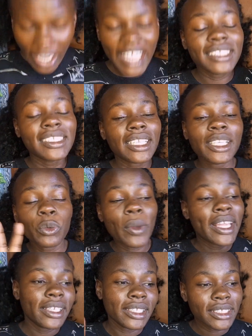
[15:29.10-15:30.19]
exactly where
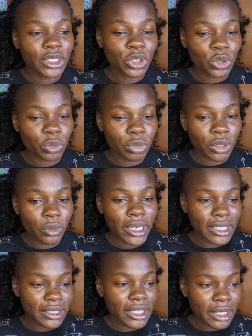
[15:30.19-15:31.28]
I need it to be when
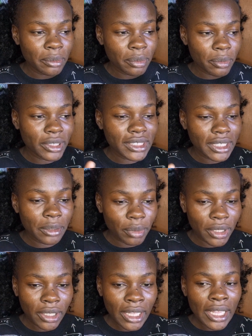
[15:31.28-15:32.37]
I sleep. When
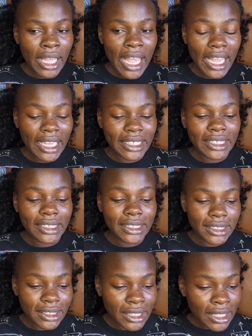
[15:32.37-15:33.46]
sleeping, I can just
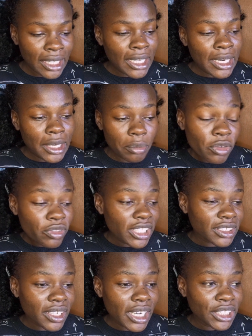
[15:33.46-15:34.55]
remove the
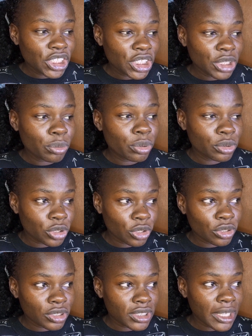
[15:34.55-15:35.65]
scrunchie, put
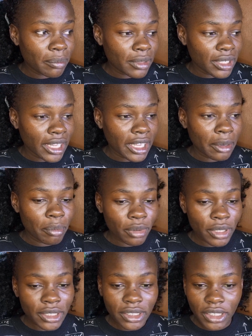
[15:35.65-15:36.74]
on something like a
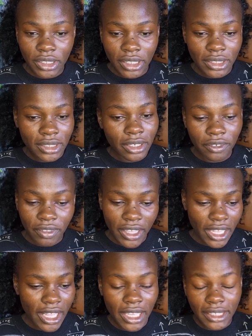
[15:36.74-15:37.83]
bonnet, and just leave the
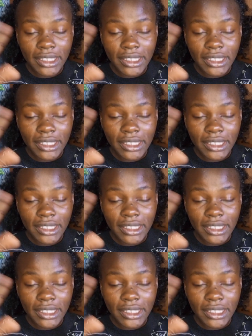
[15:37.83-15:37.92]
hair